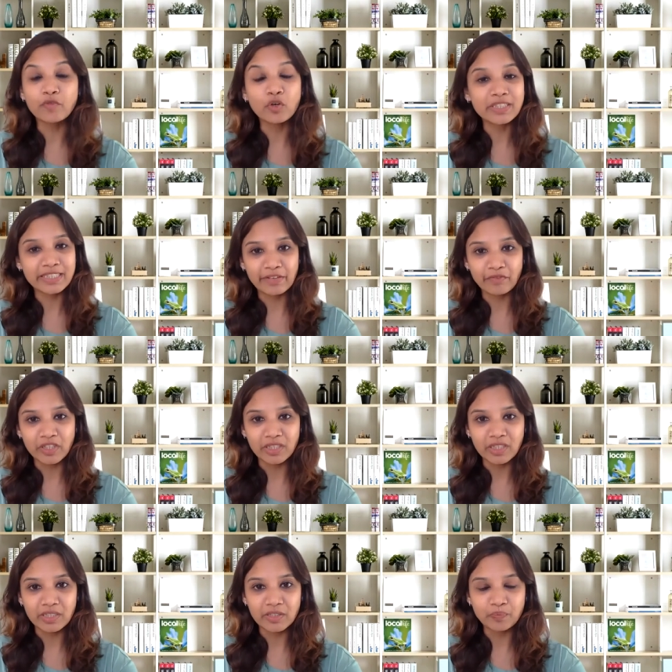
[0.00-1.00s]
for 7
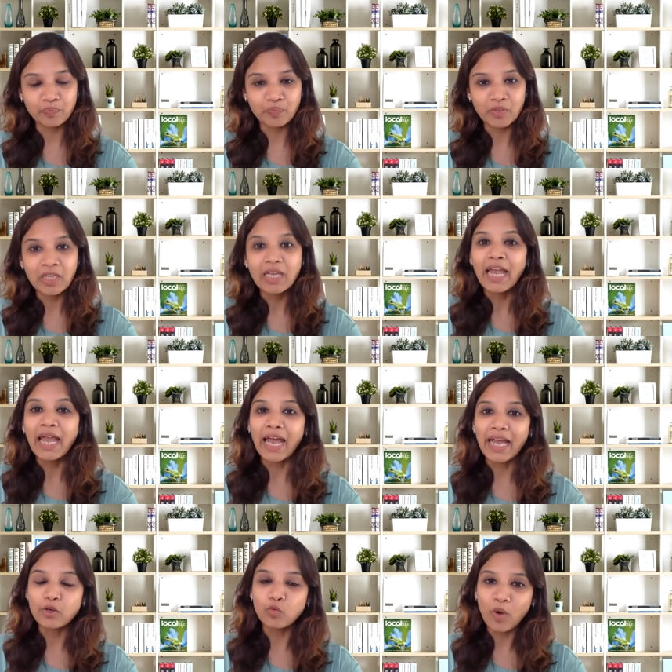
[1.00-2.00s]
days.
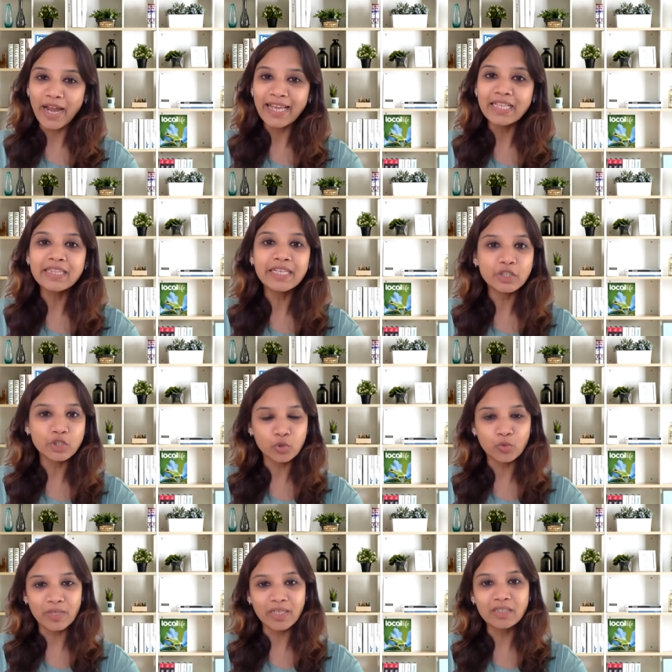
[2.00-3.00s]
And while they
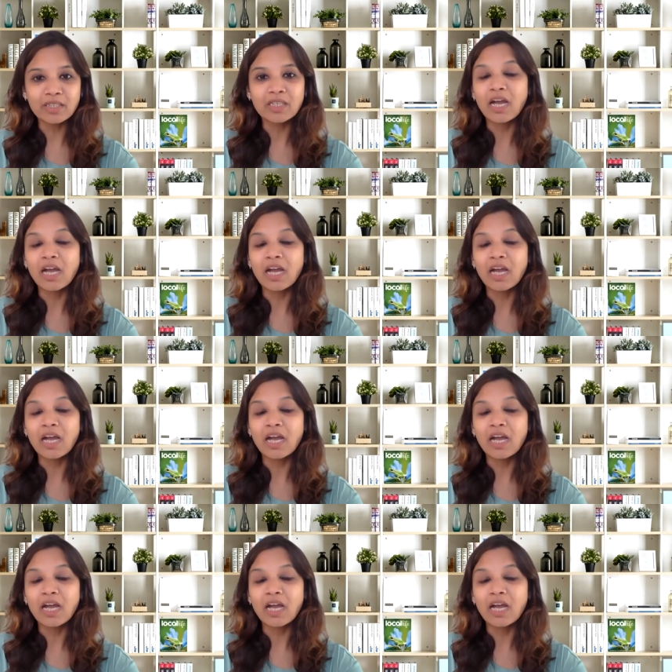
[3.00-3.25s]
do it,